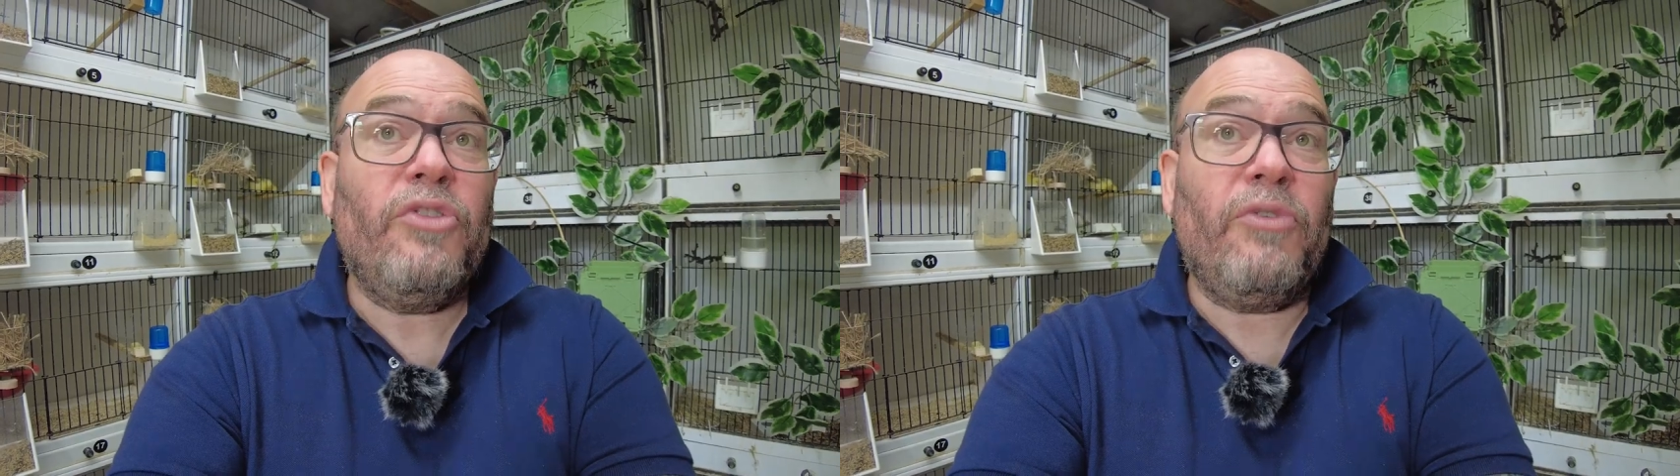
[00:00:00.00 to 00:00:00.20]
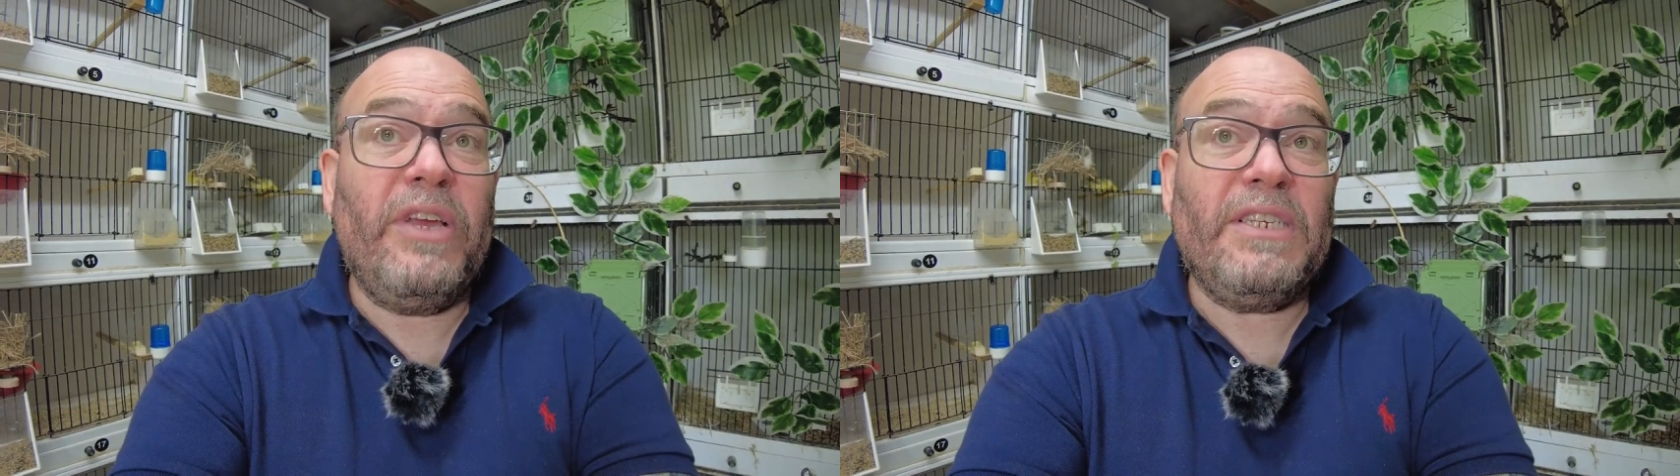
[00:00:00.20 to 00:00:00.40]

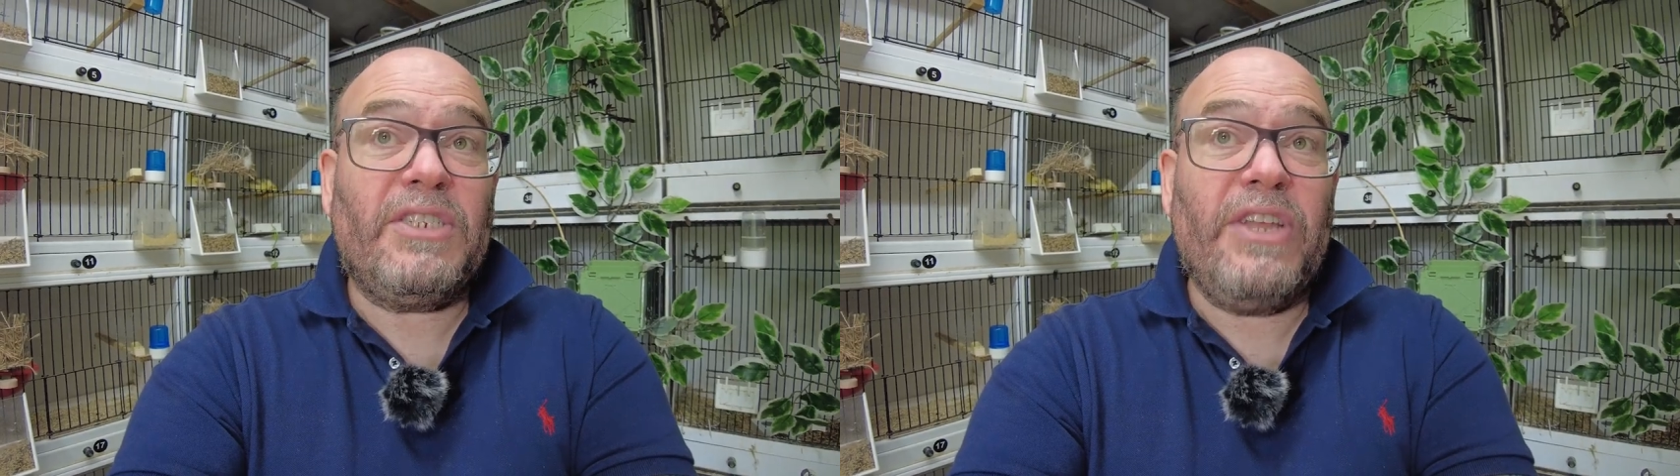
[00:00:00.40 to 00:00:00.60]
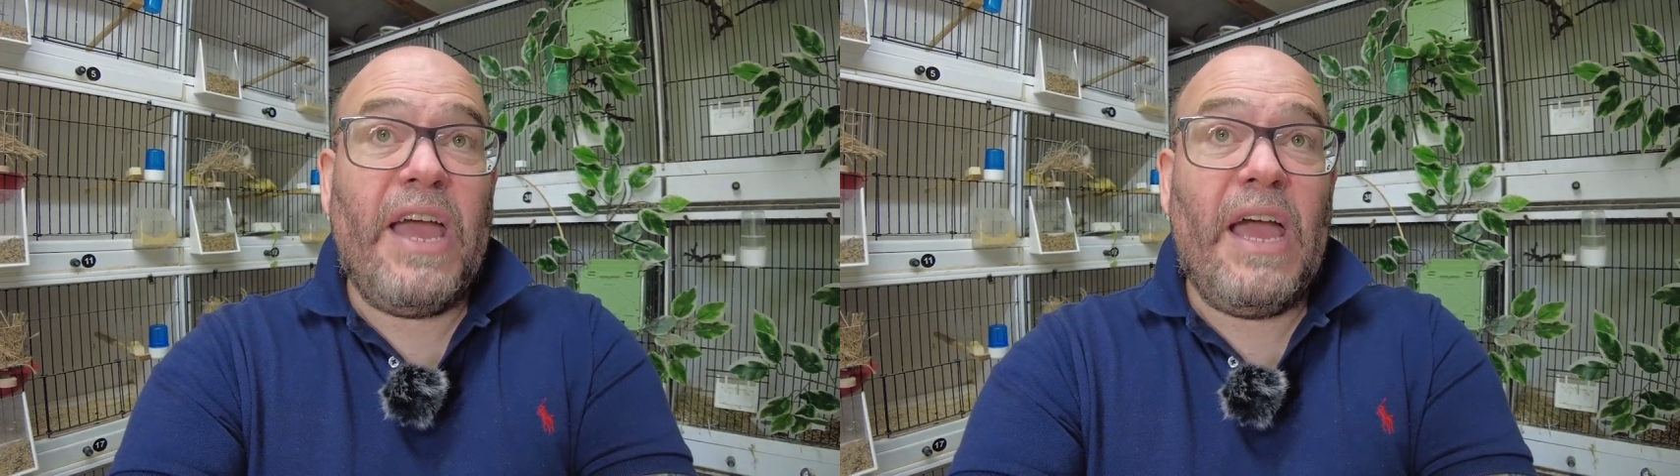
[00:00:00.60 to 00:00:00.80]
There
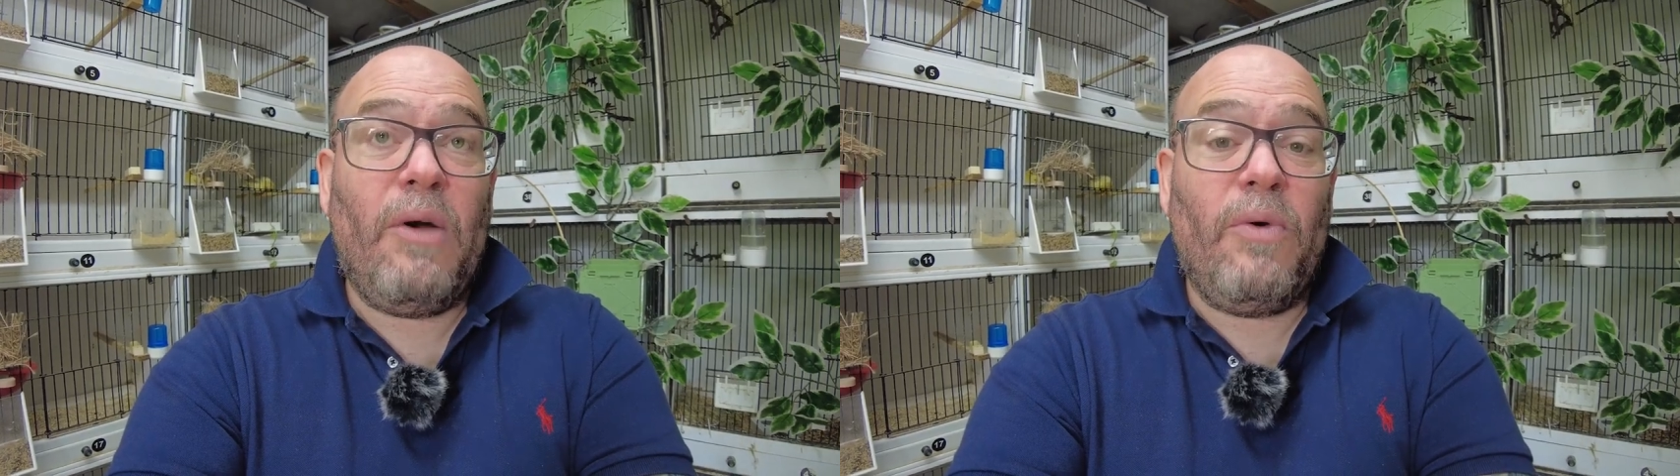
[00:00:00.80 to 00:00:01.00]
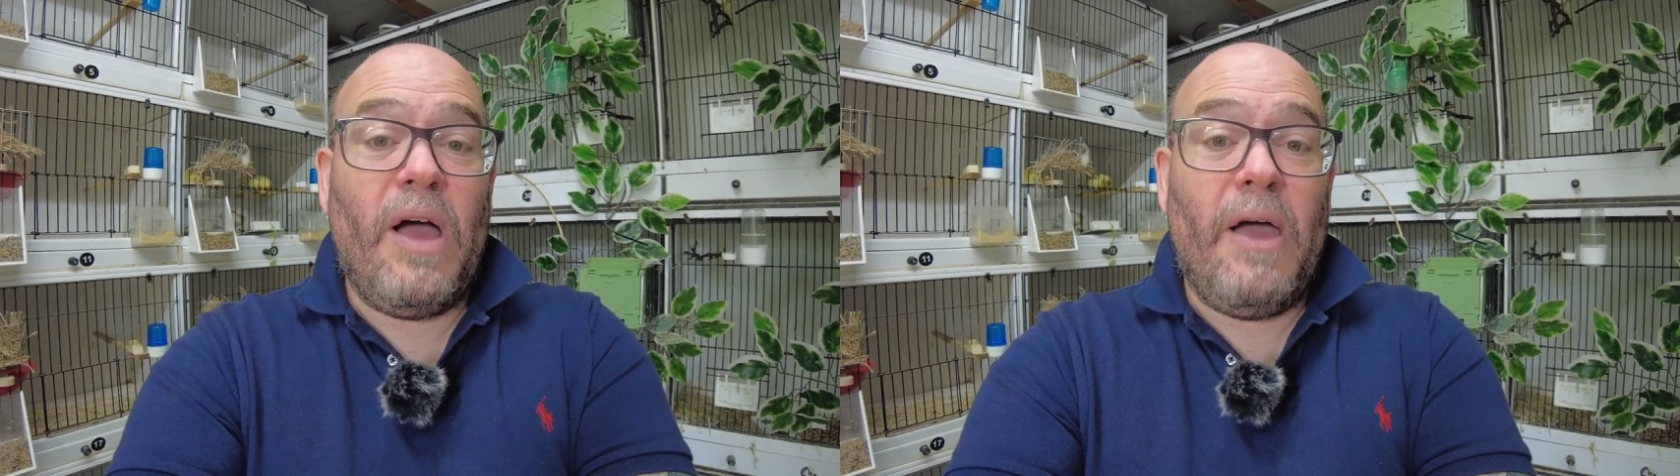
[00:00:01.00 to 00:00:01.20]
is
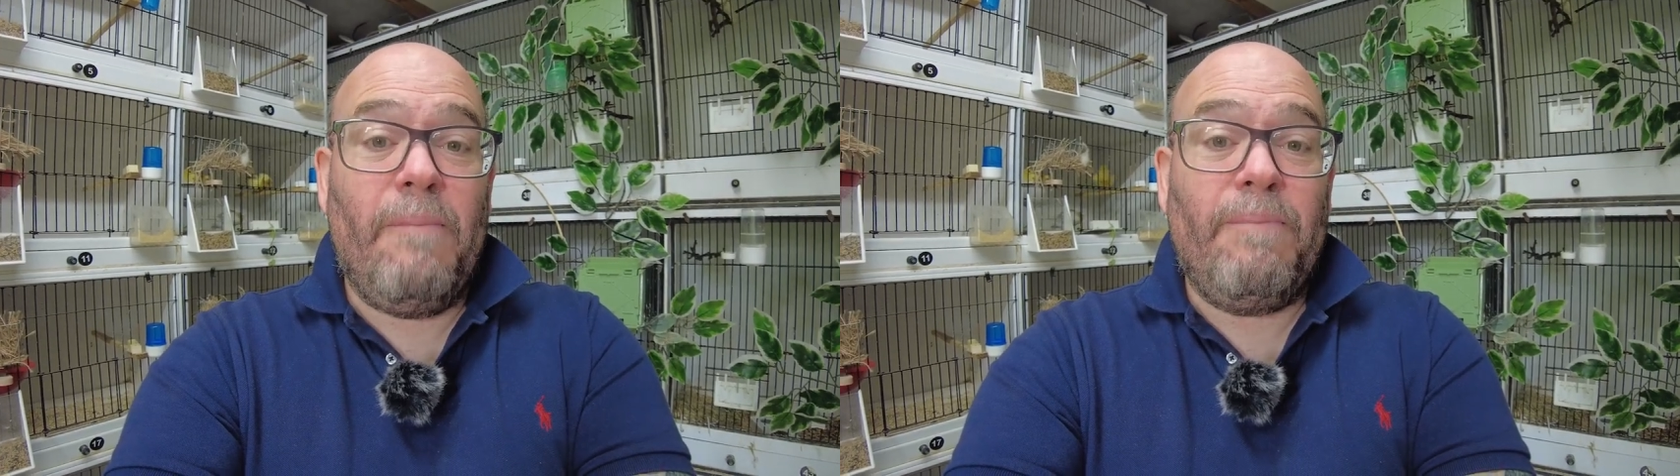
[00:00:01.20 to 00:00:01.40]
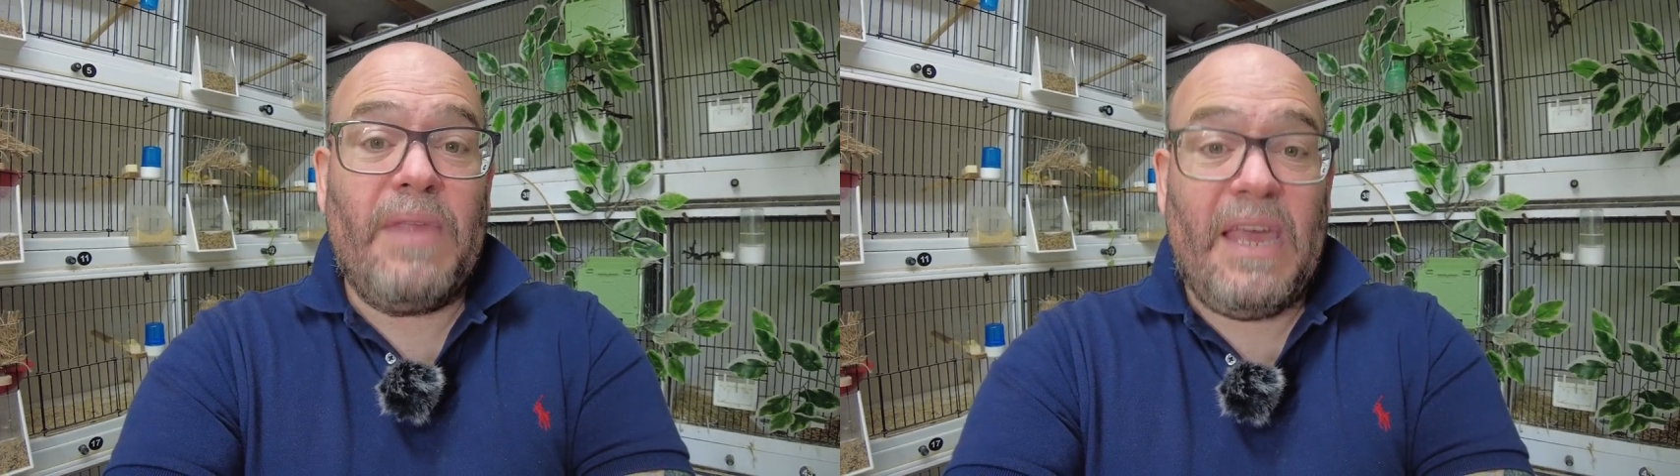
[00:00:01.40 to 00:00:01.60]
now,
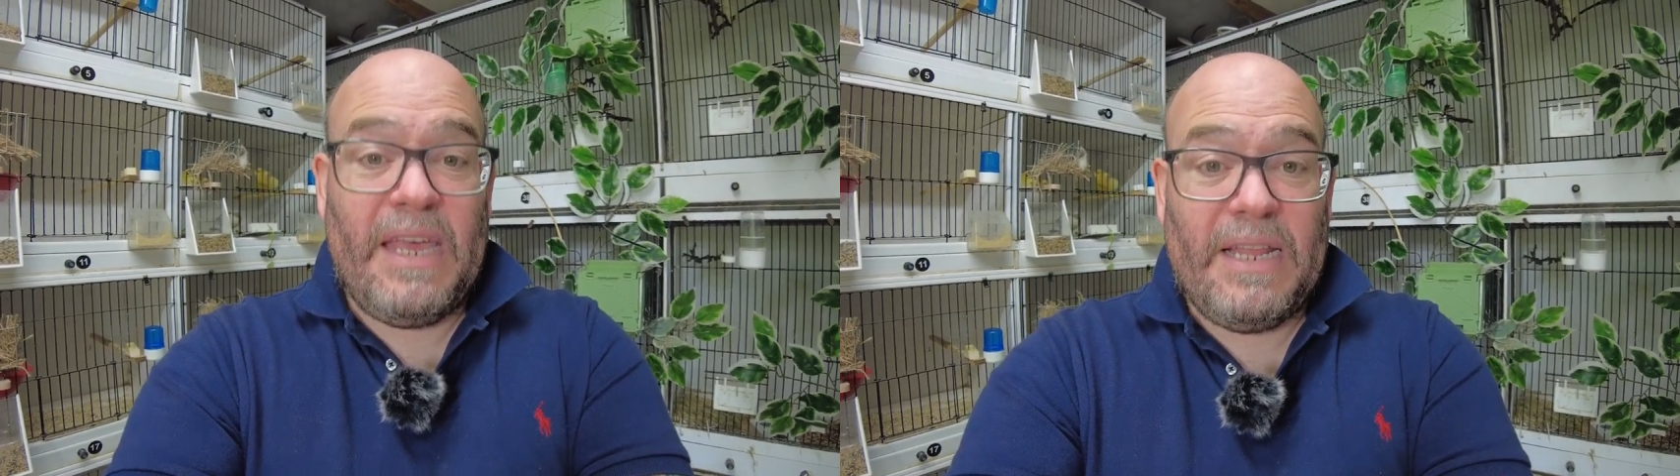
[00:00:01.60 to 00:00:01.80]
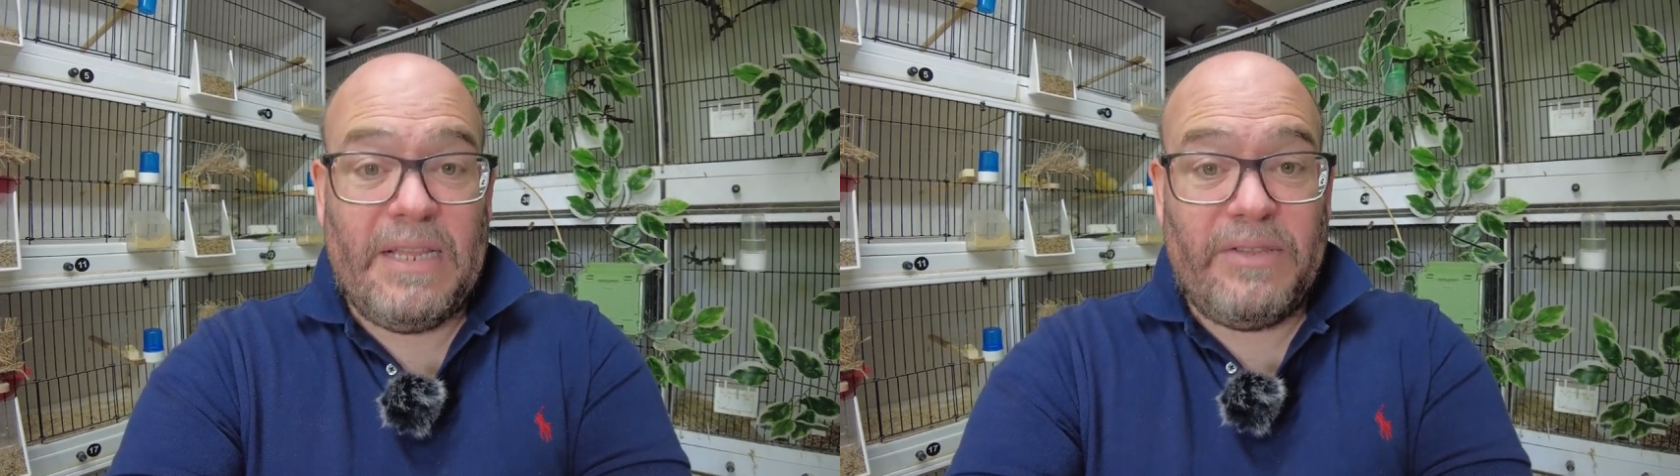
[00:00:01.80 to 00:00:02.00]

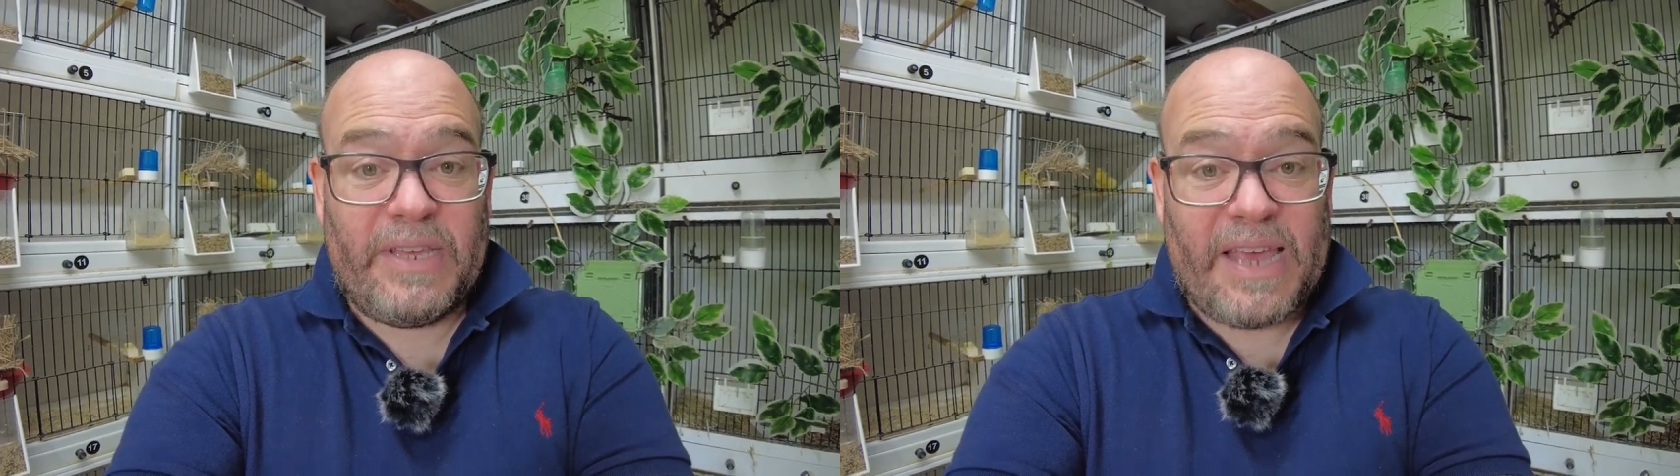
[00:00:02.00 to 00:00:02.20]
in the